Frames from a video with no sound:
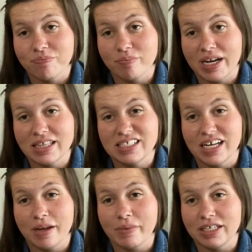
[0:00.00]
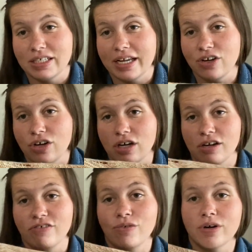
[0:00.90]
But at the time I couldn't
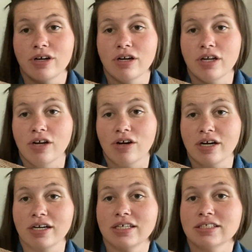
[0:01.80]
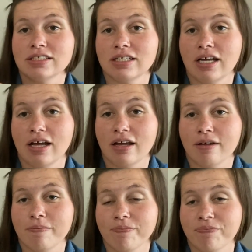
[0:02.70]
afford her yarn,
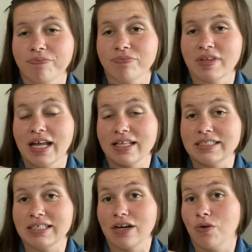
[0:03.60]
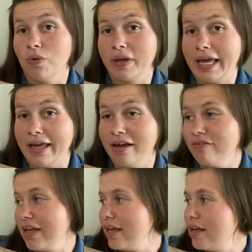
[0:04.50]
at least not a whole kit of
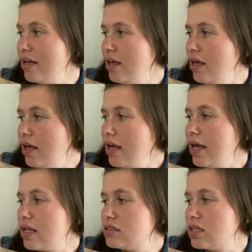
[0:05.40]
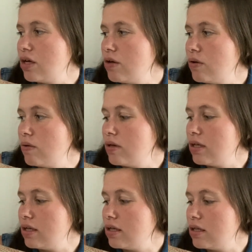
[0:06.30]
it. And so
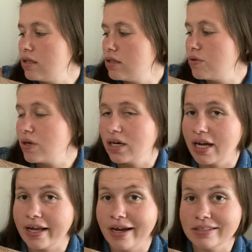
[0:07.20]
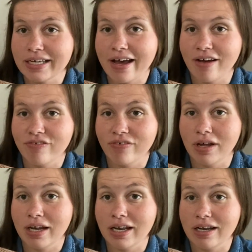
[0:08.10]
Laura and I got to have
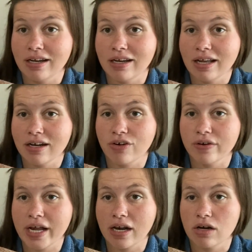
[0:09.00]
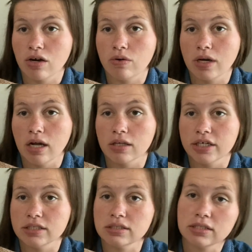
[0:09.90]
fun and create our own
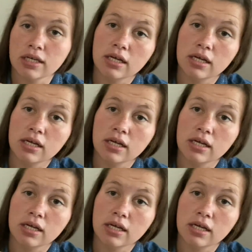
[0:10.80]
colors.